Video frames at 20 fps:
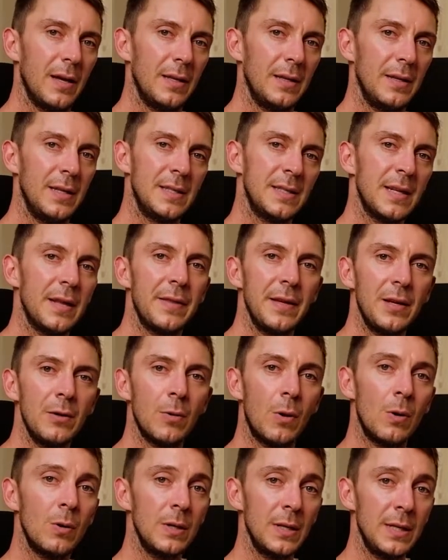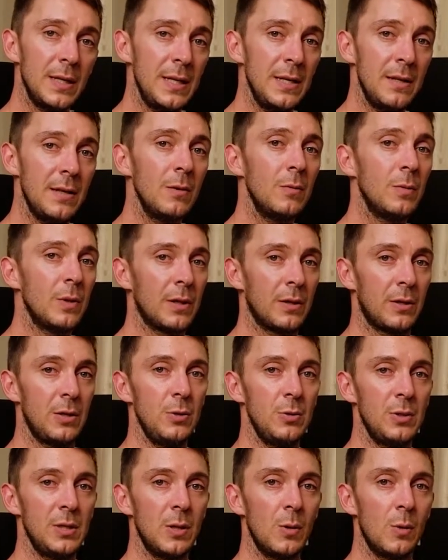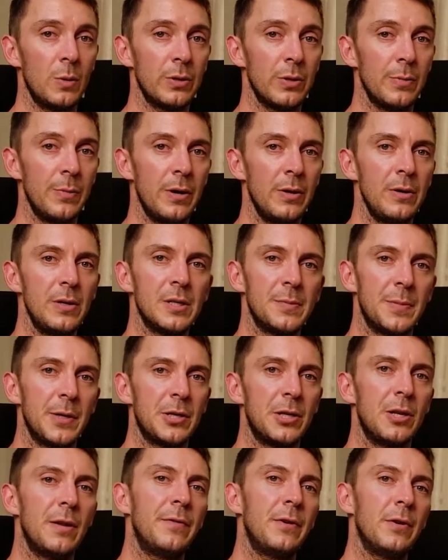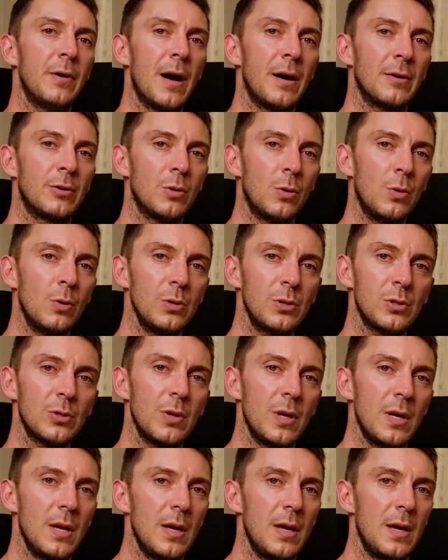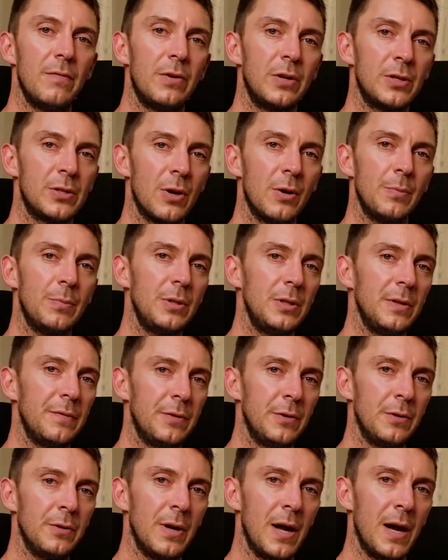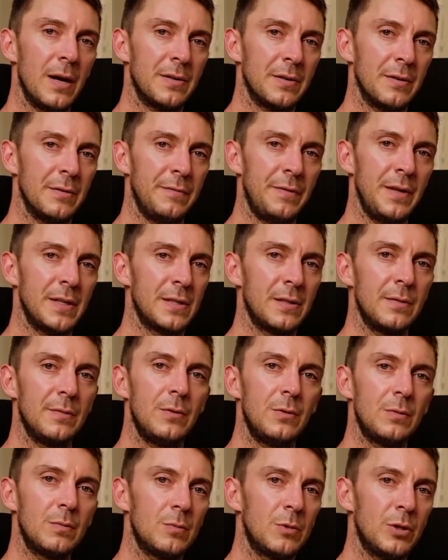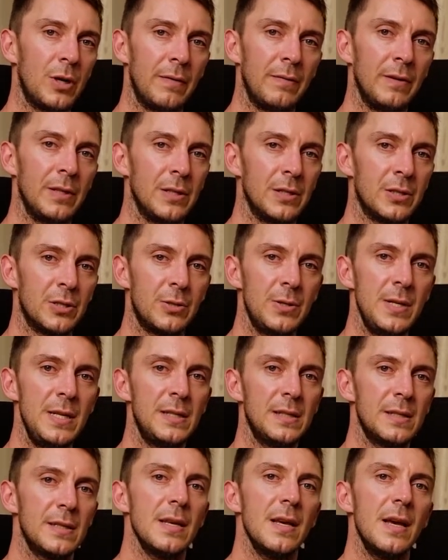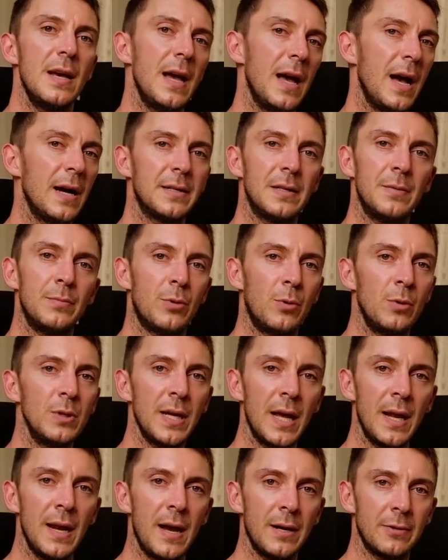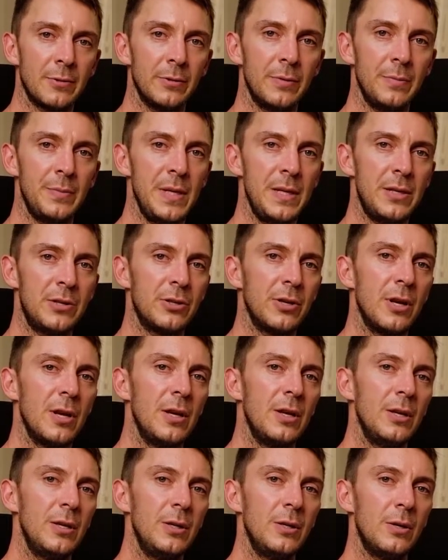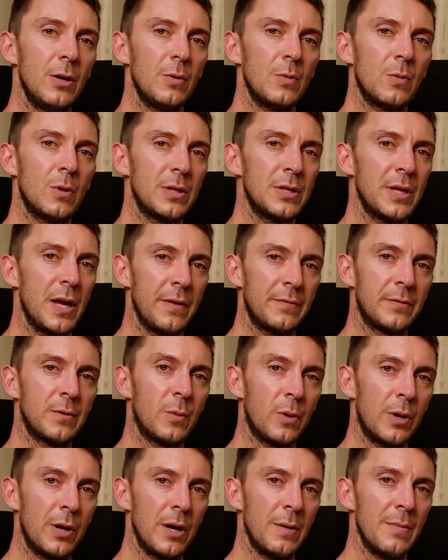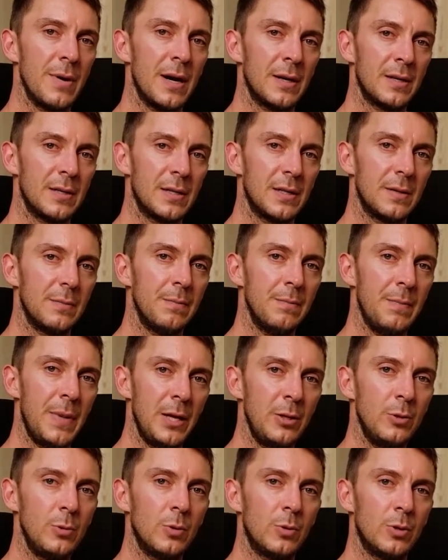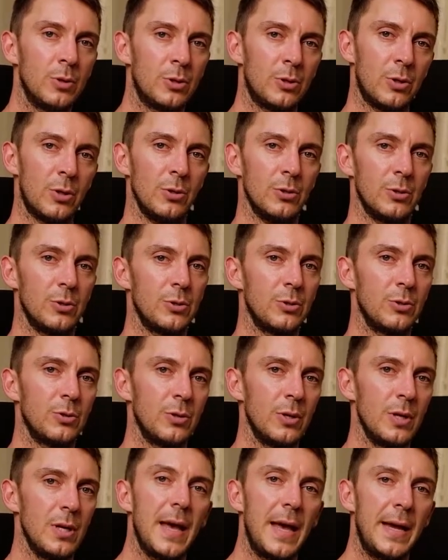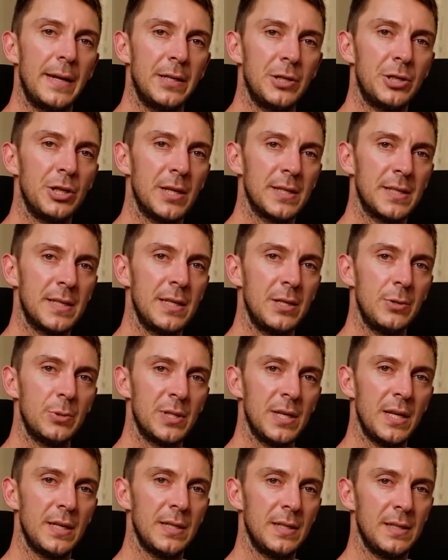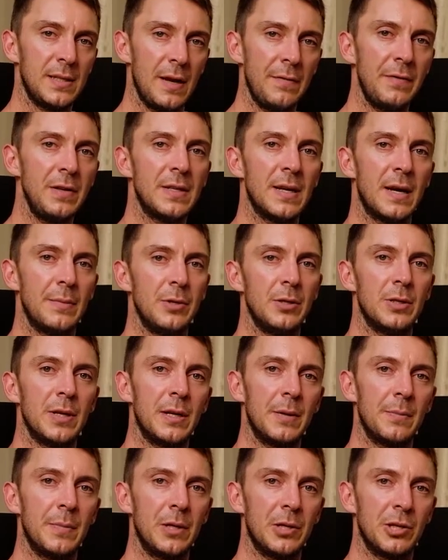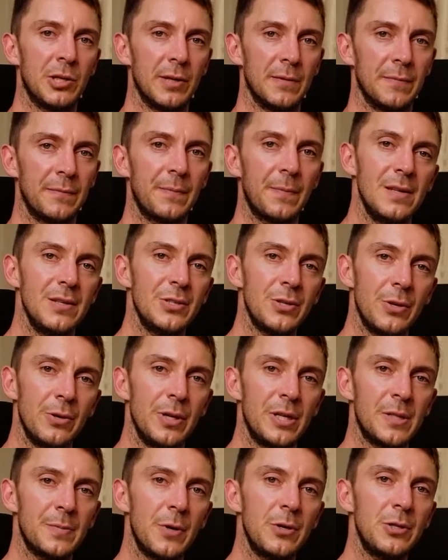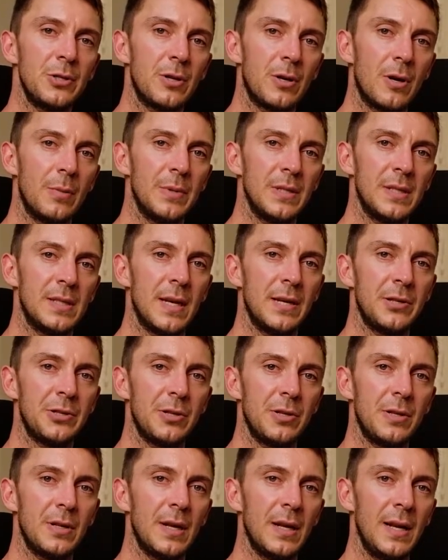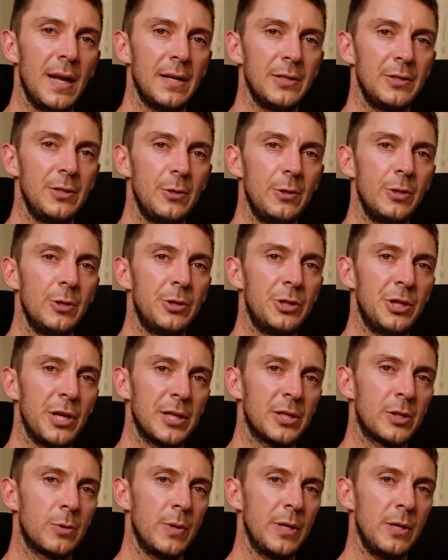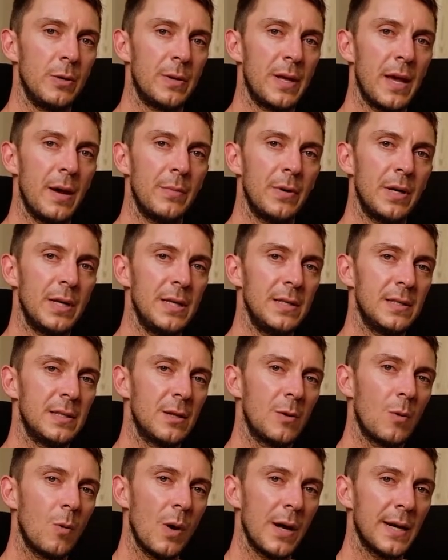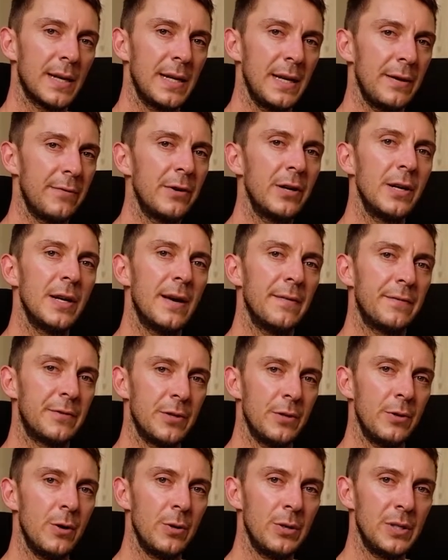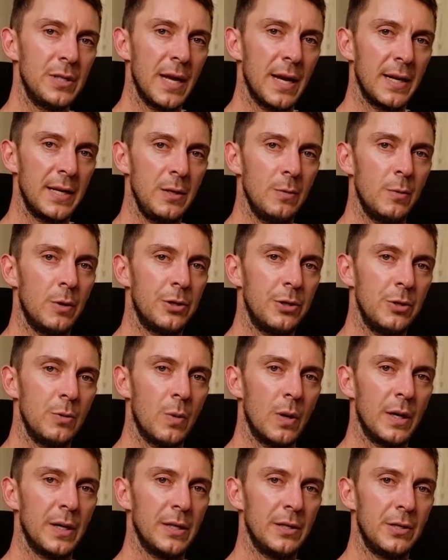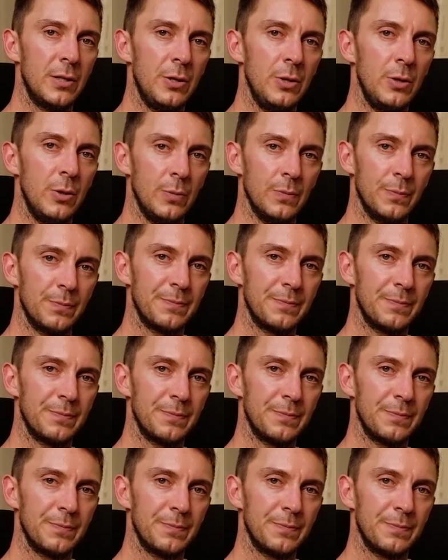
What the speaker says: There's nothing wrong either with using auto mode, especially if you're outdoors. For example, if you're out at a festival, traveling the streets, out in broad daylight on the beach, you don't want to have to worry about manual controls and adjusting your settings every time you take a picture. So exposure compensation allows you to adjust where your camera isn't quite clever enough to know exactly what you're wanting to do.